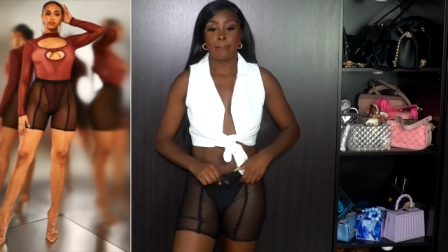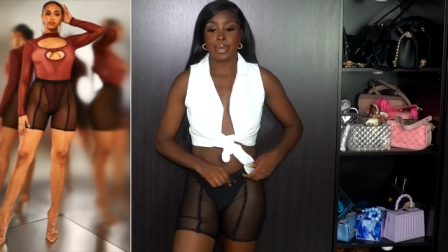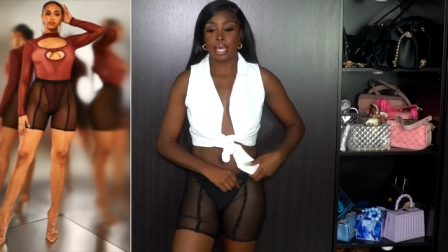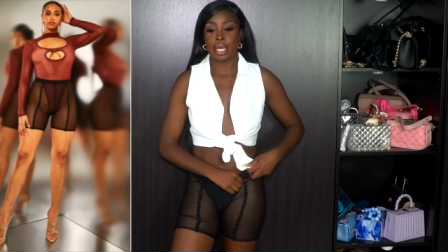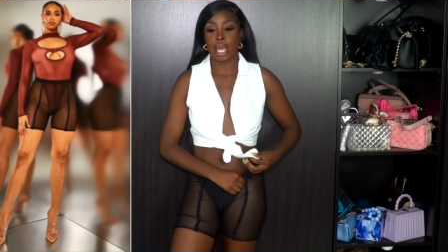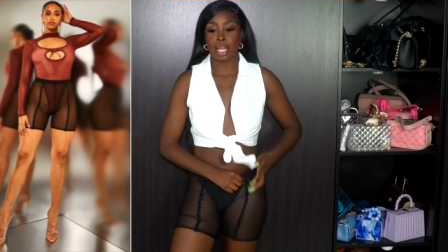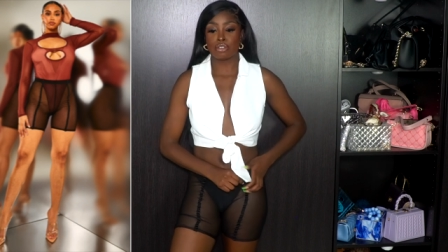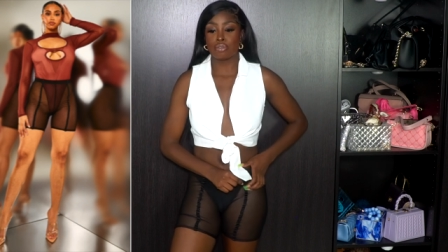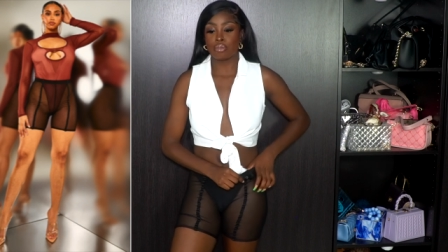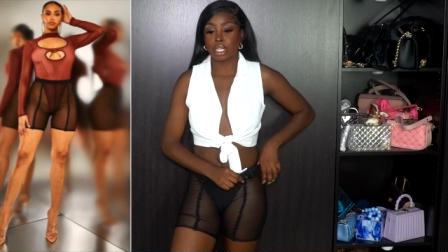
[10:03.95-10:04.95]
But I
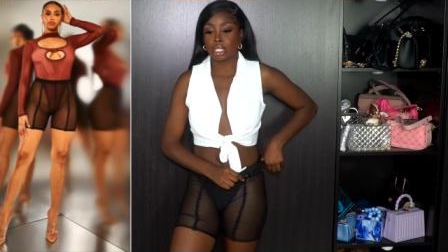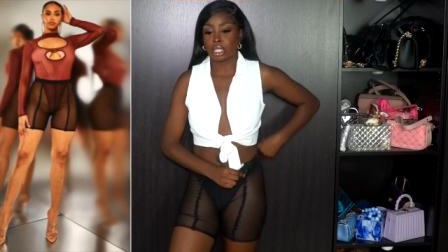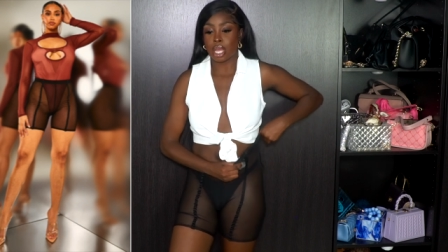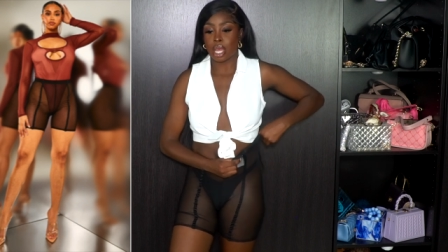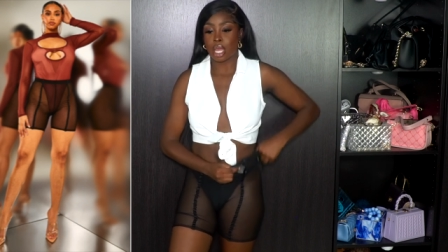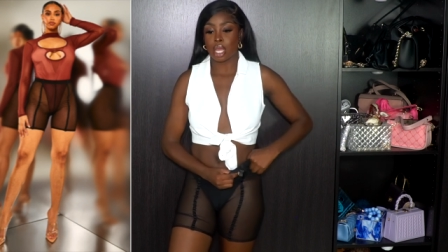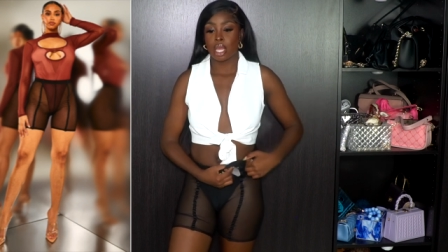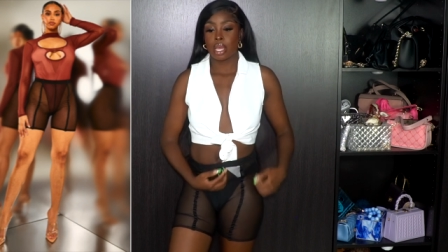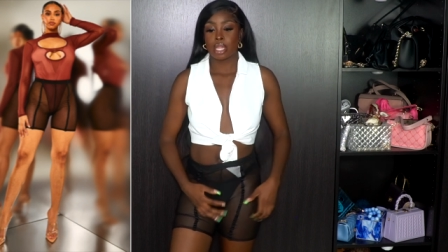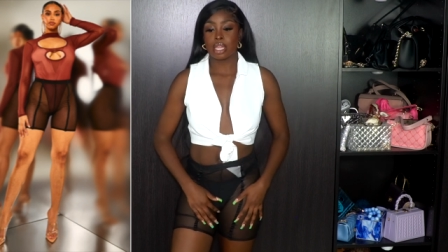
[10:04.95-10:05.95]
do wish that
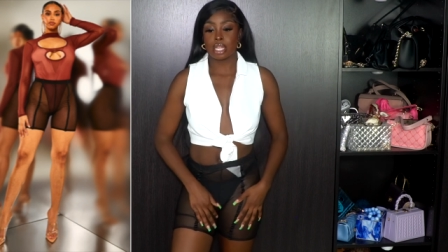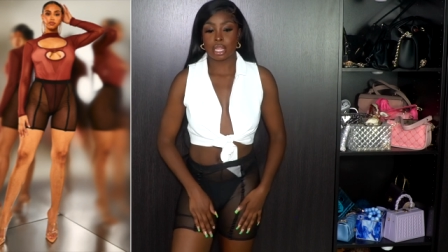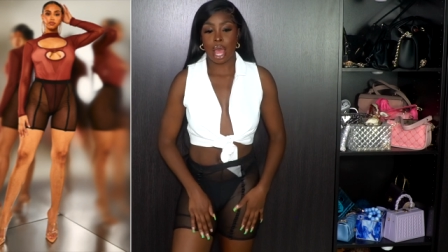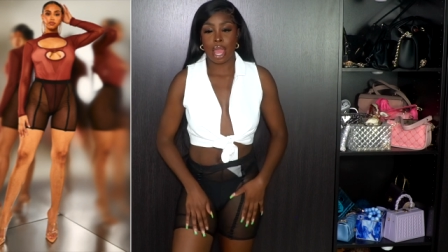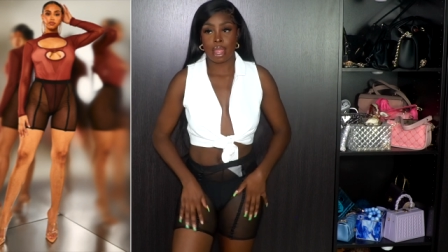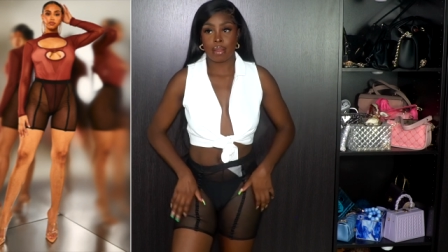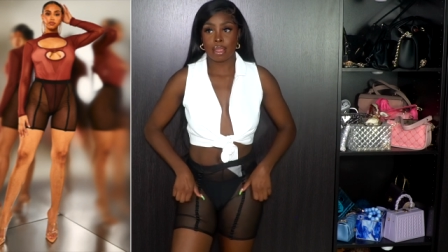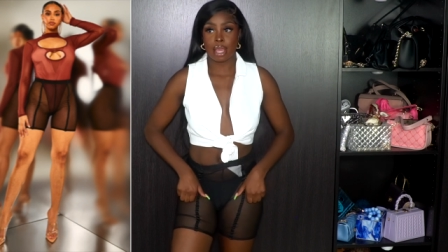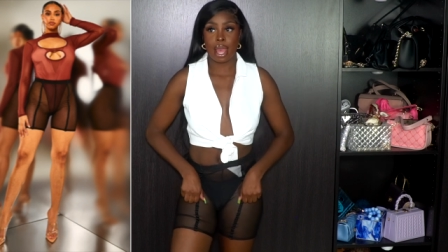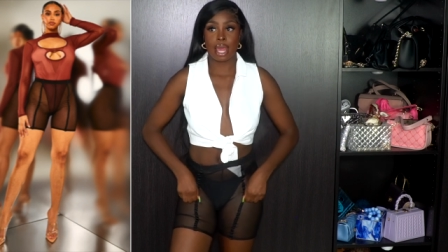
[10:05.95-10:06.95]
the thigh
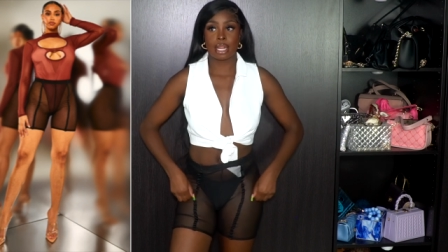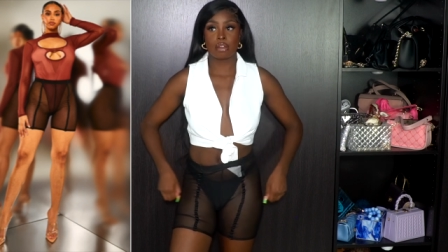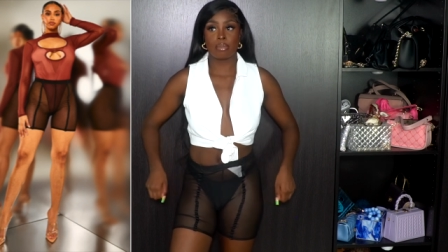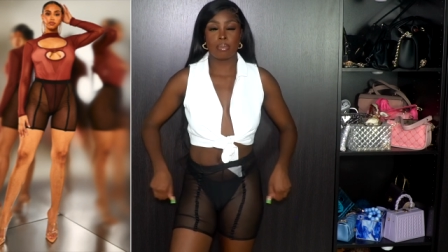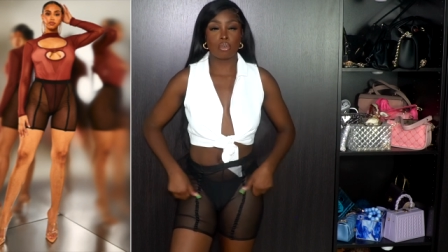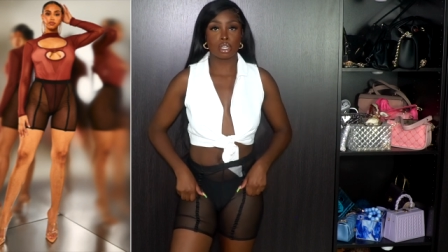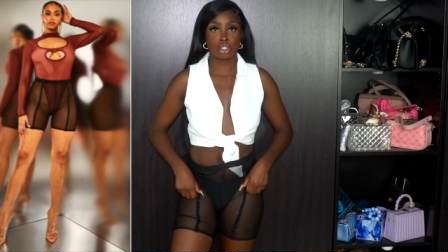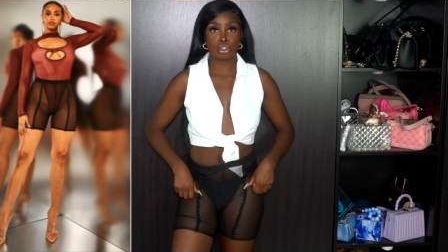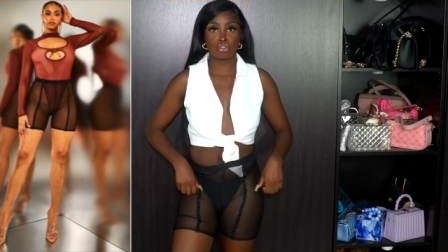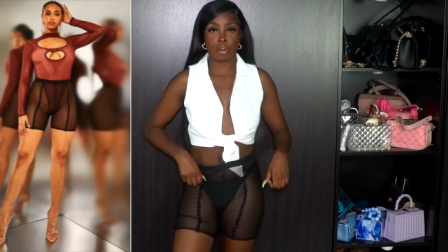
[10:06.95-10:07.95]
area had a little bit more
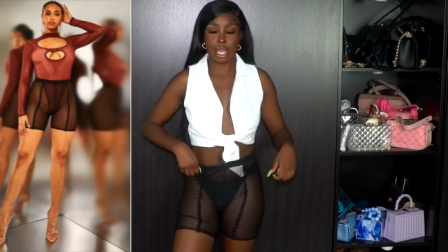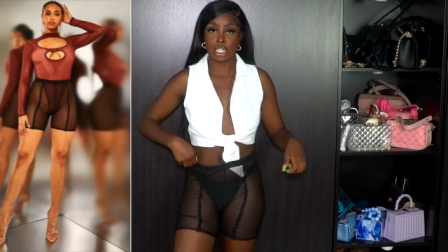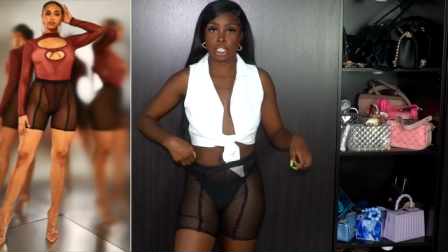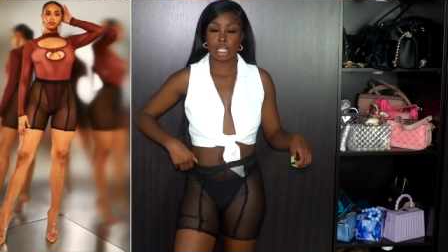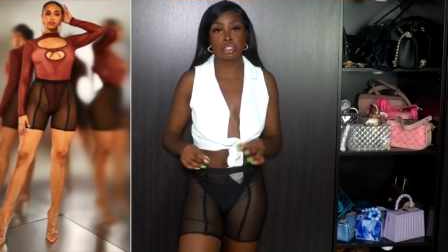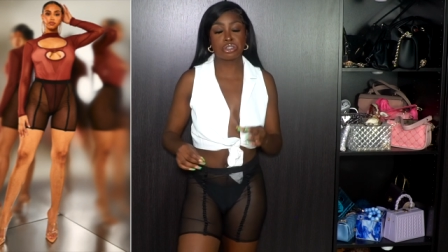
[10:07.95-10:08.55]
stretch.